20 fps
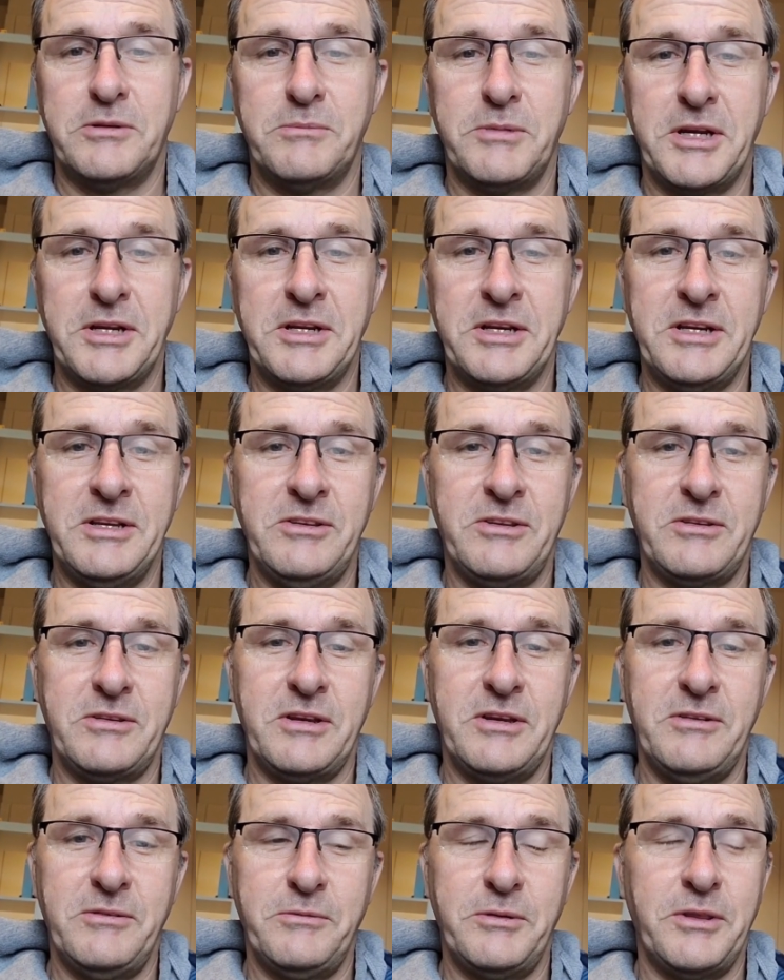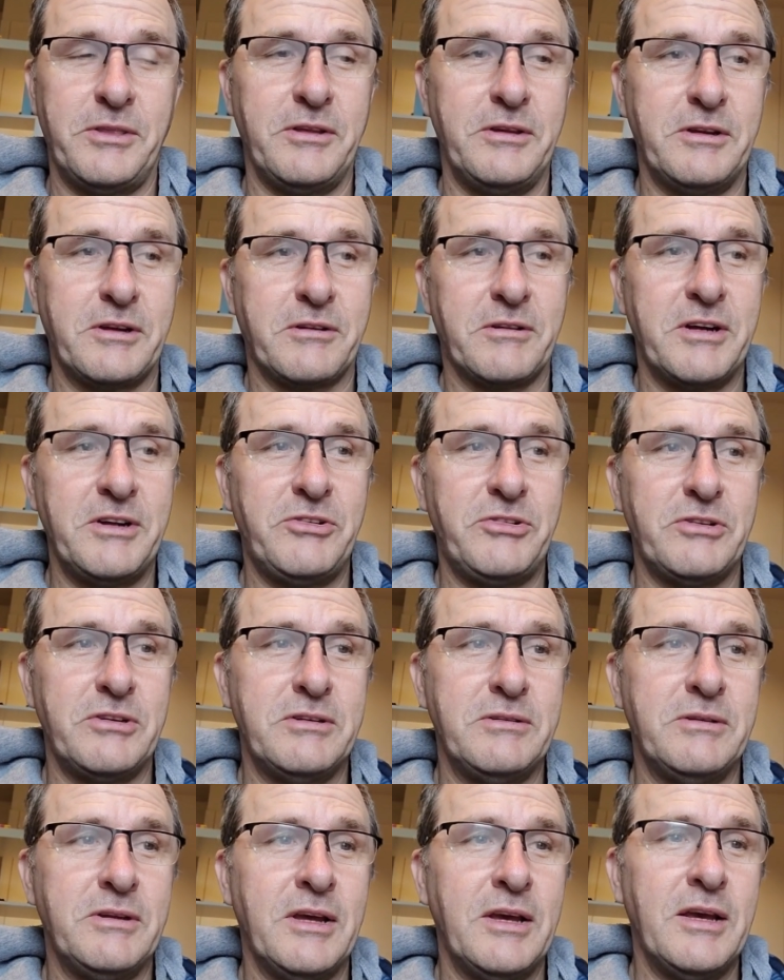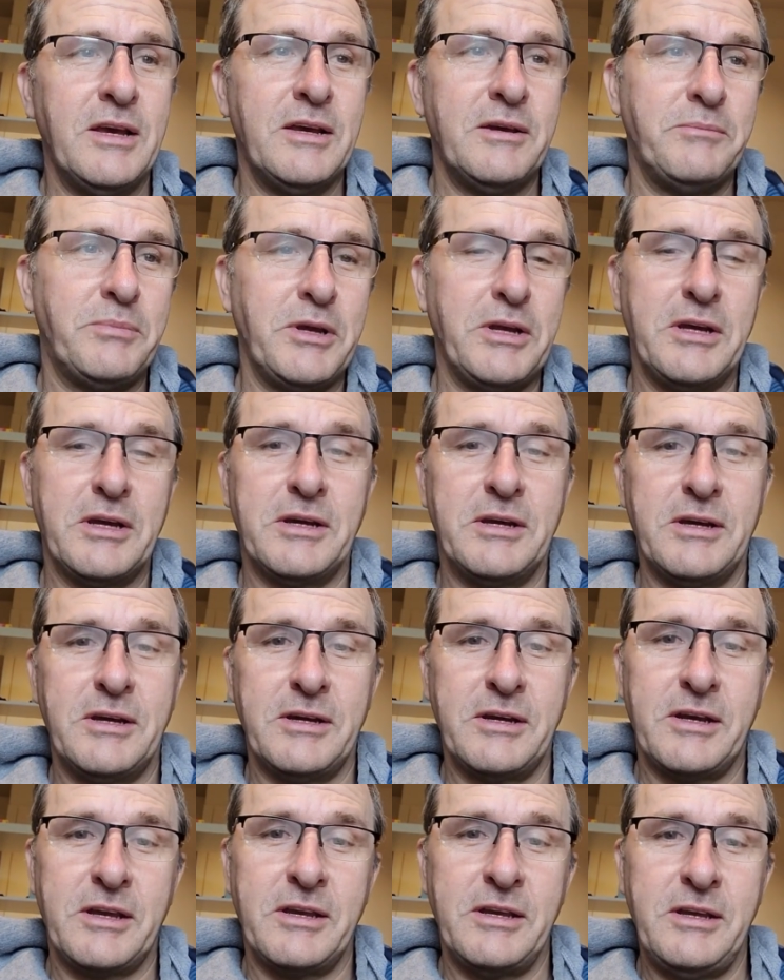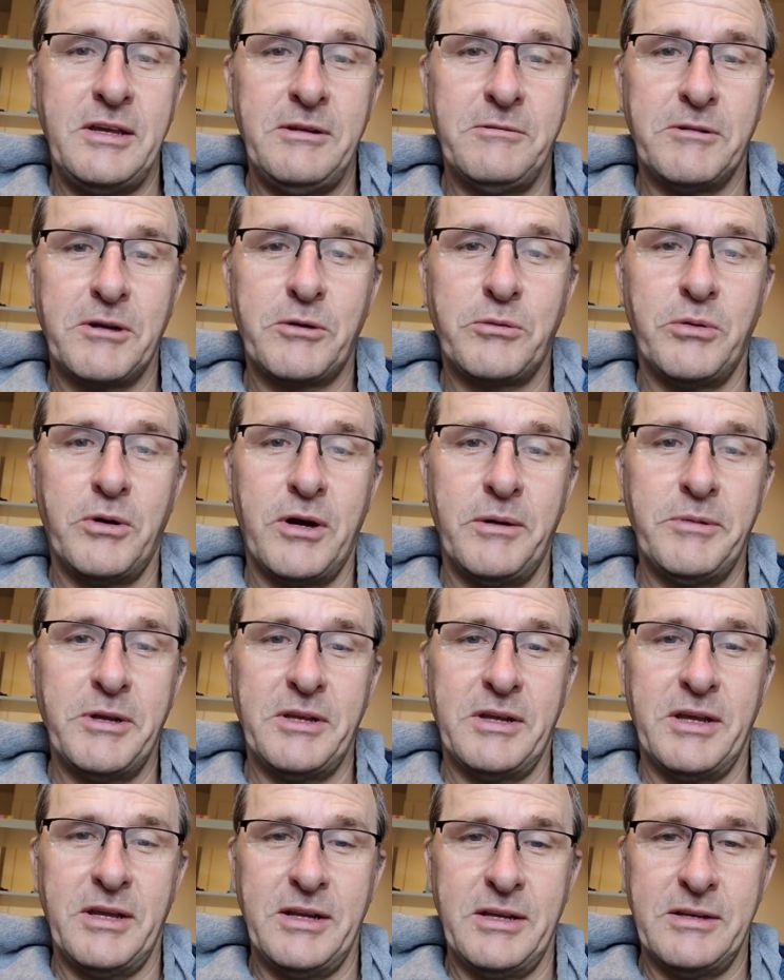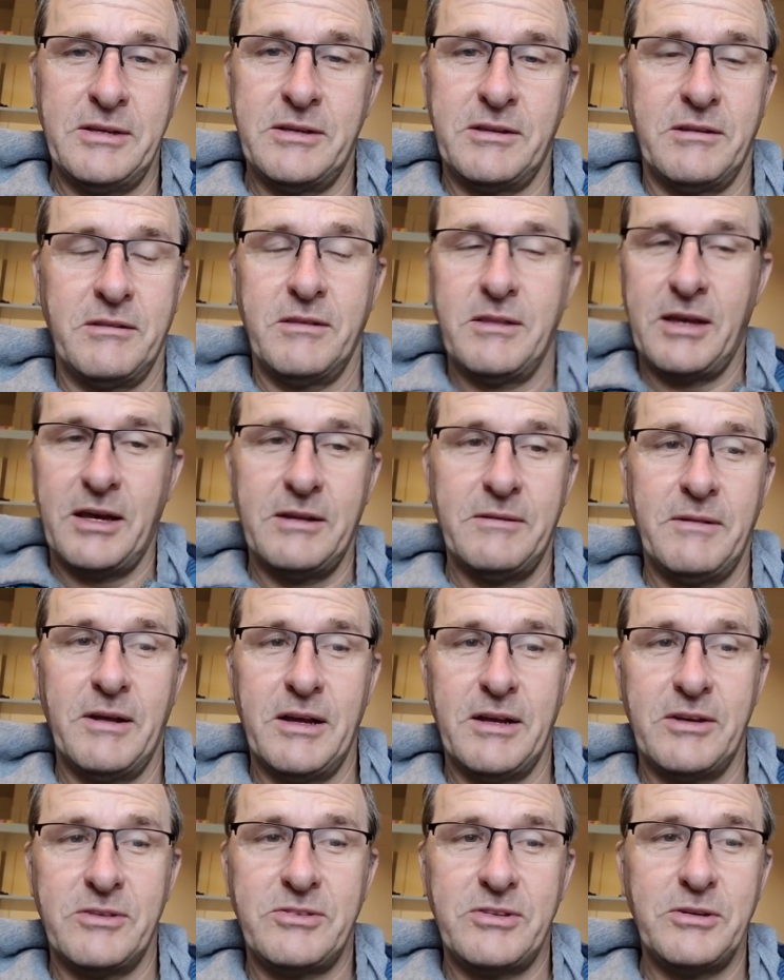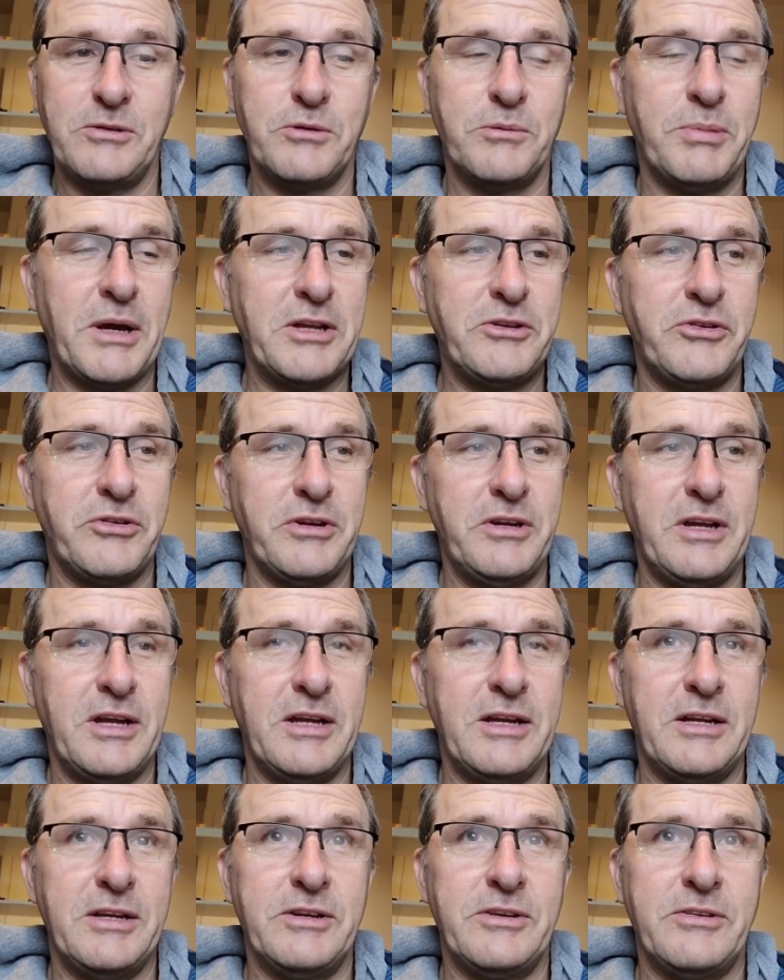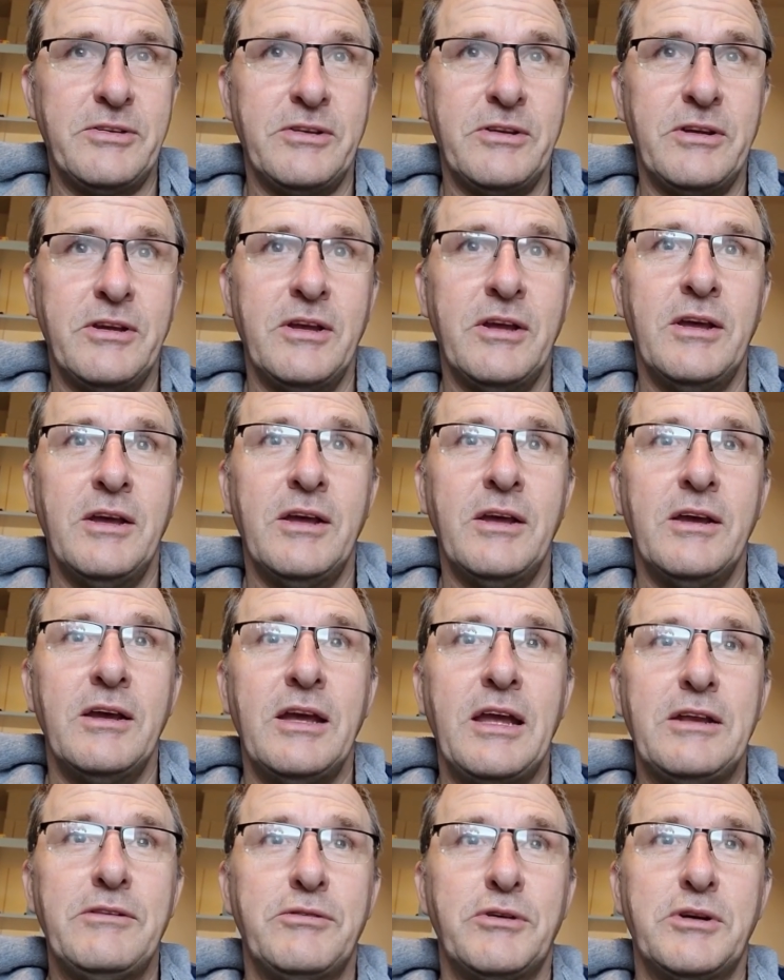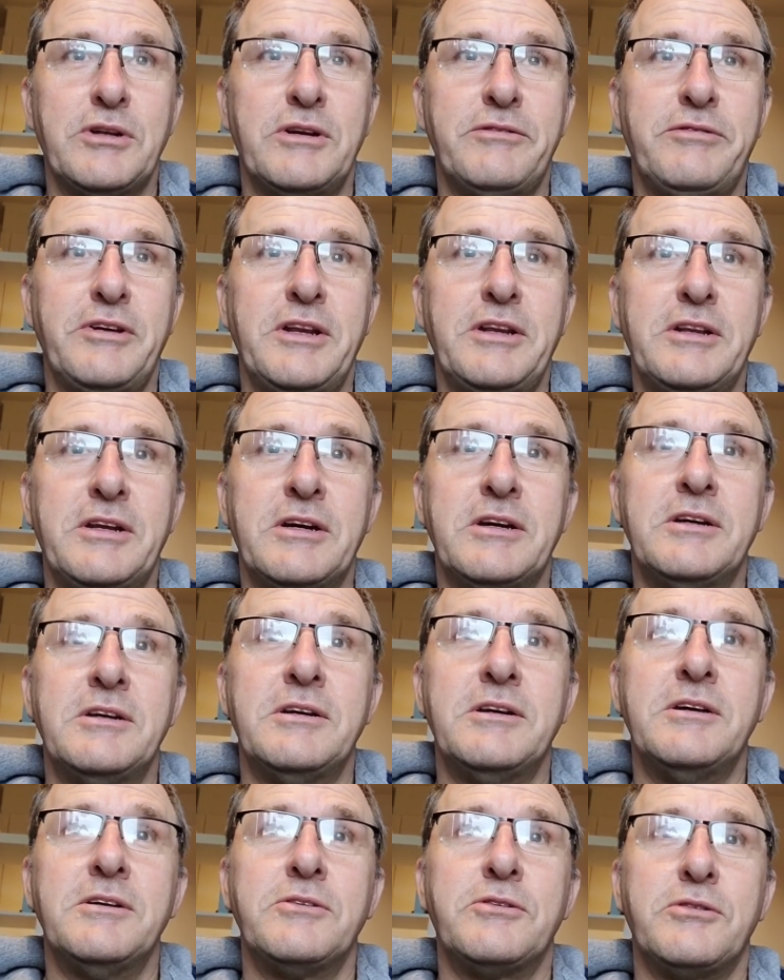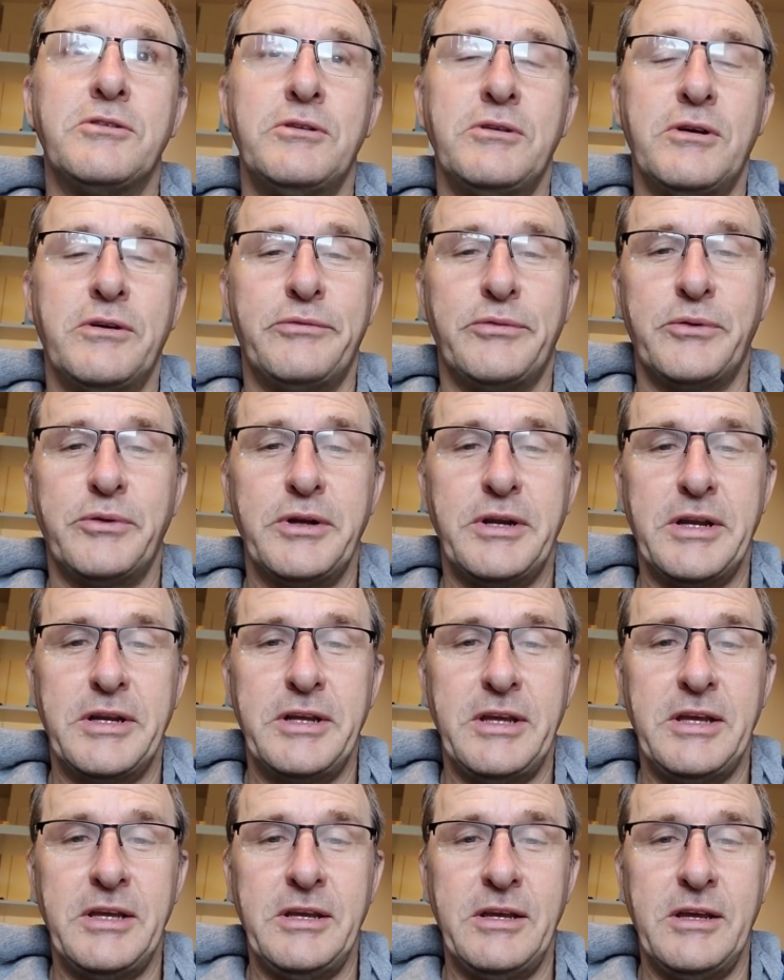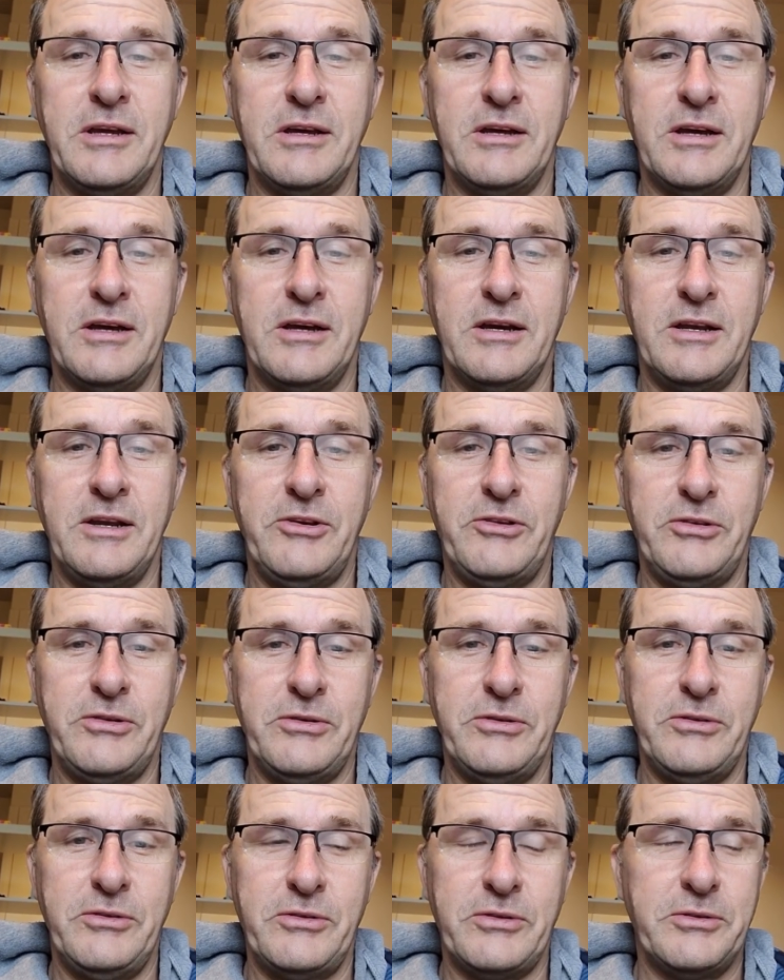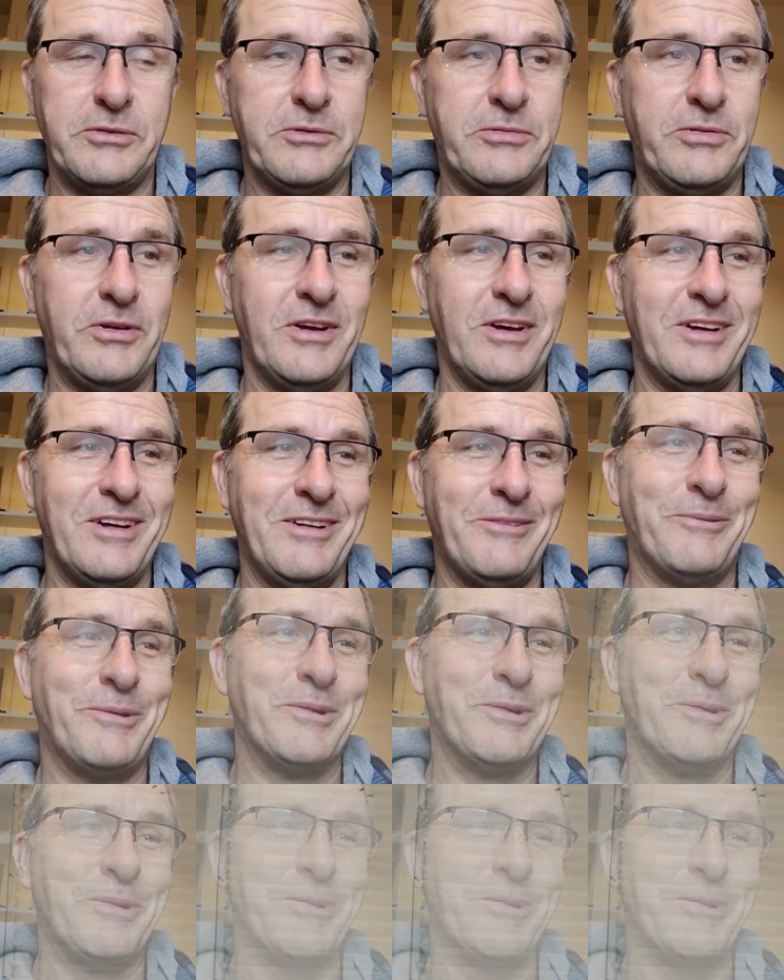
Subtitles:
looked to meet all my needs, with integration being a key requirement, and that single battery and inverter vendor to avoid any issues of